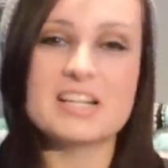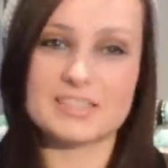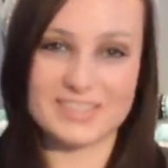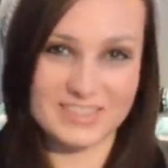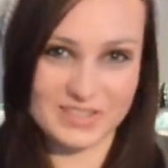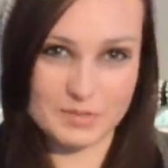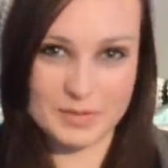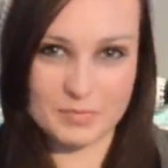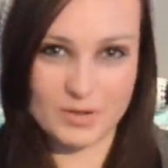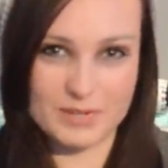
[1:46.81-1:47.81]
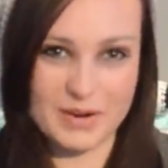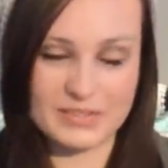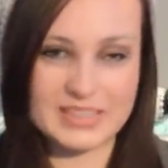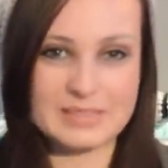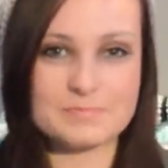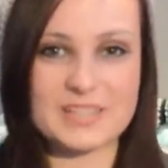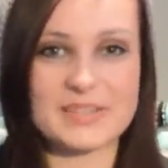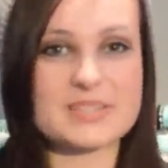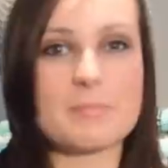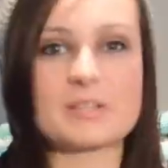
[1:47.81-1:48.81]
learn a little bit more about them. They
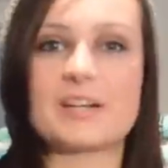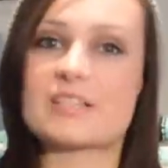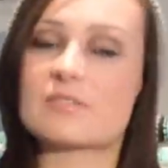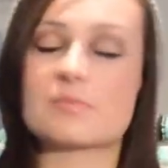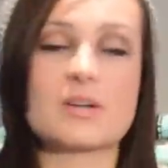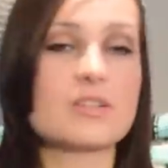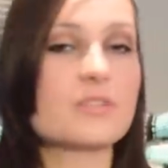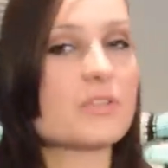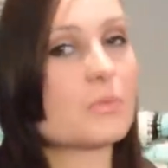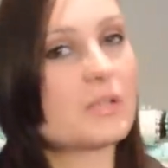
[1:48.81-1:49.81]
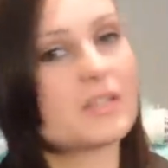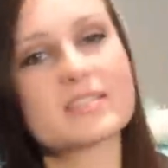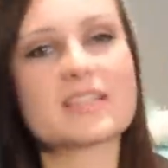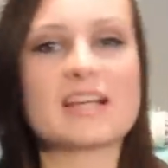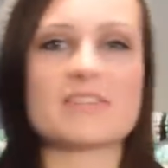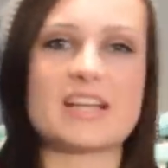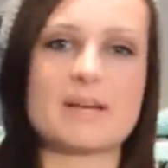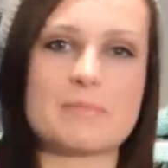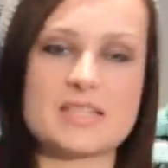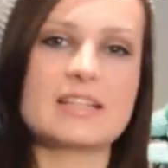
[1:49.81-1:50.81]
accept clients from all over the world. They have a
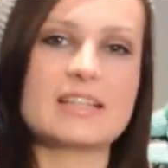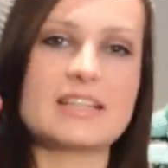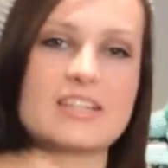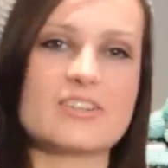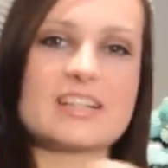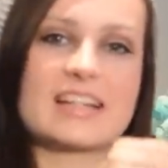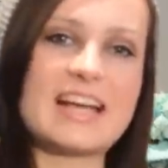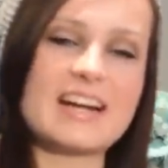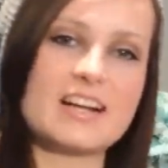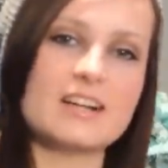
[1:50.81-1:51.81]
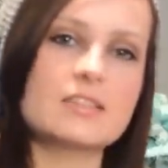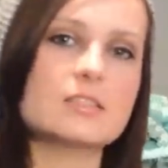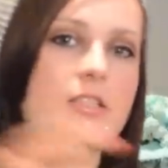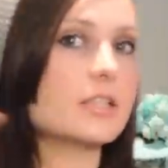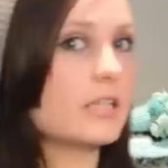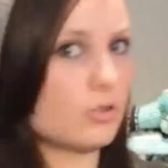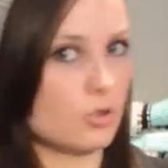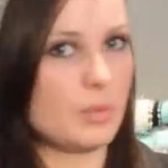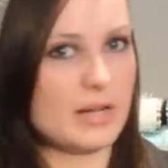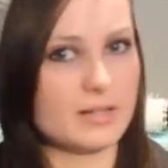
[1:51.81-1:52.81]
campus here in Canada, in
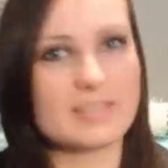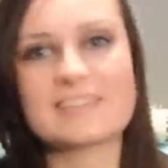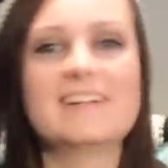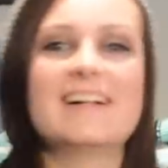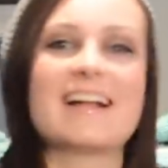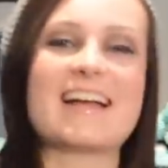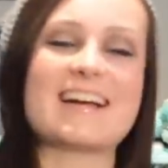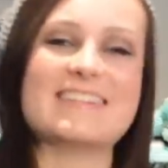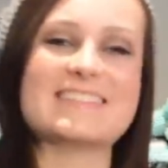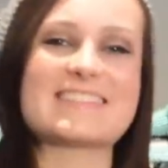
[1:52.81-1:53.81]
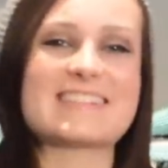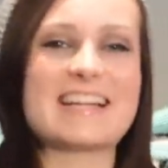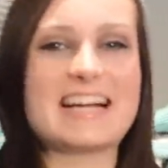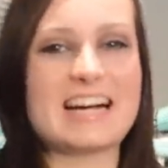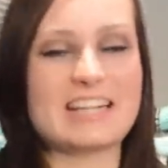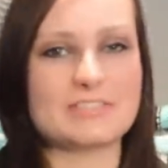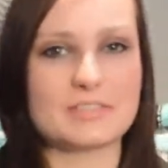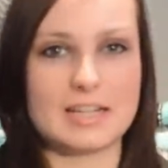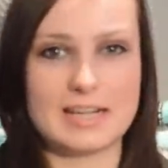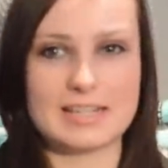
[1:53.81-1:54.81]
Quebec, and they have
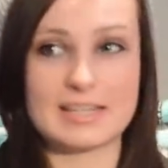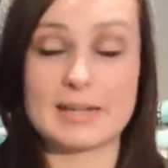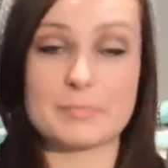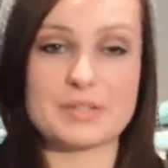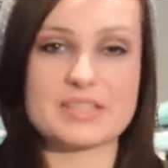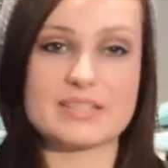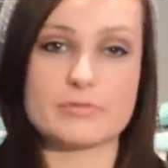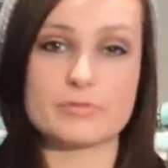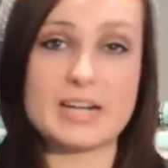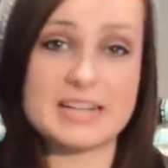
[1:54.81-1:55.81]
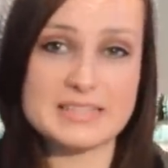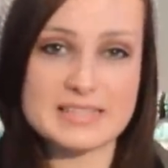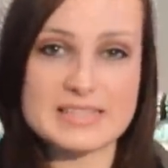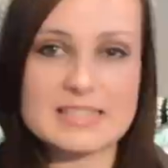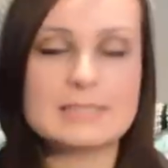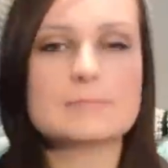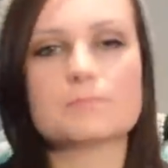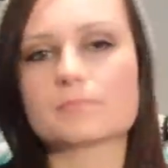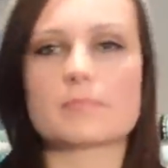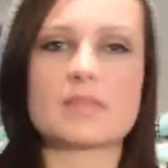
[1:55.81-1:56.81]
a campus in France.
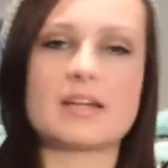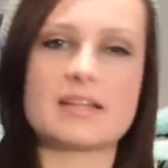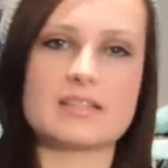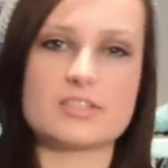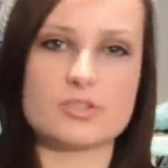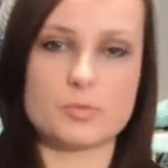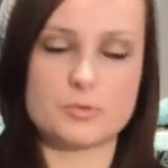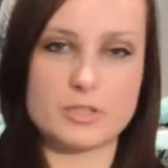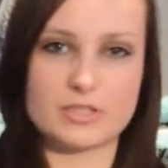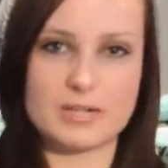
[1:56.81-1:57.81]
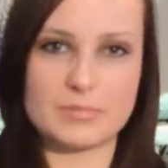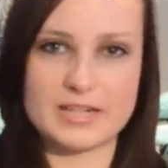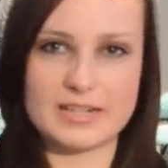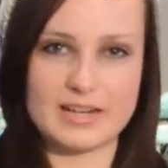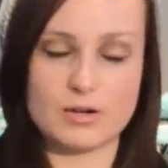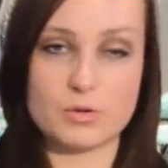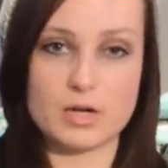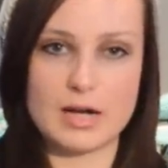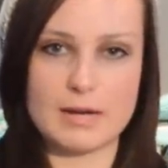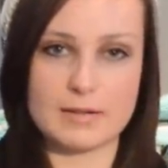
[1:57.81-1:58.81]
And they do a program right now
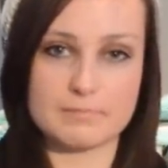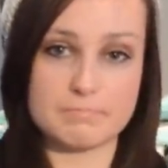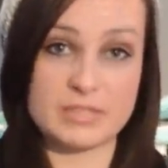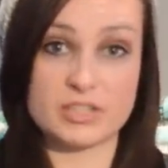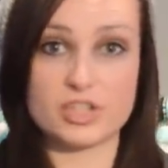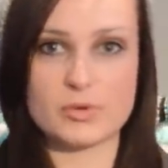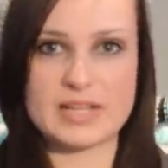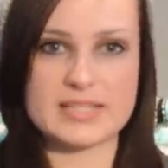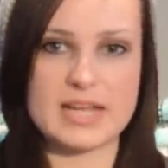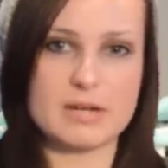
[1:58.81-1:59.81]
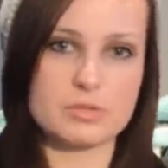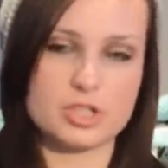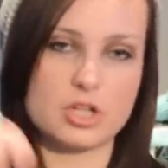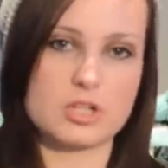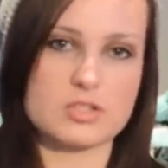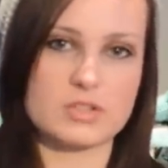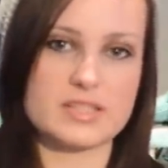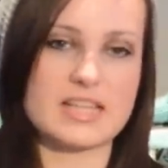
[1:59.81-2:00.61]
at Mira U S A, which I'll also link